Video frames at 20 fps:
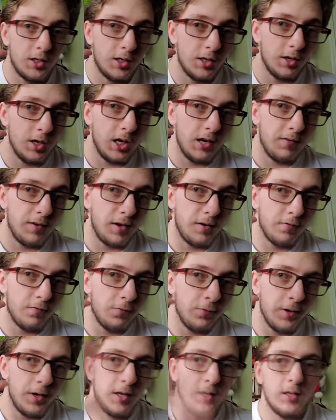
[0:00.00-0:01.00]
Good evening,
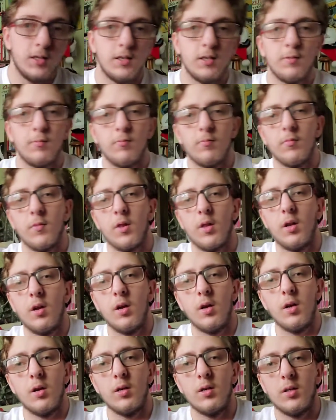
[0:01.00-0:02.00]
friends.
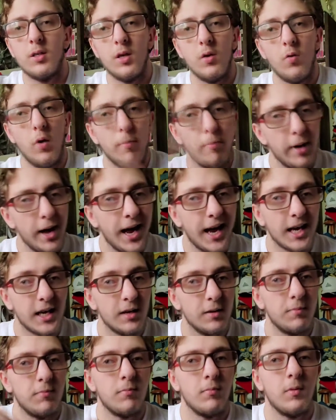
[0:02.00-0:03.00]
So I'm
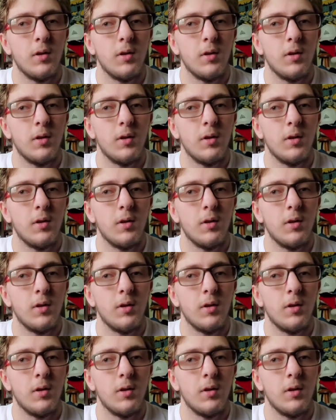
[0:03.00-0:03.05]
back.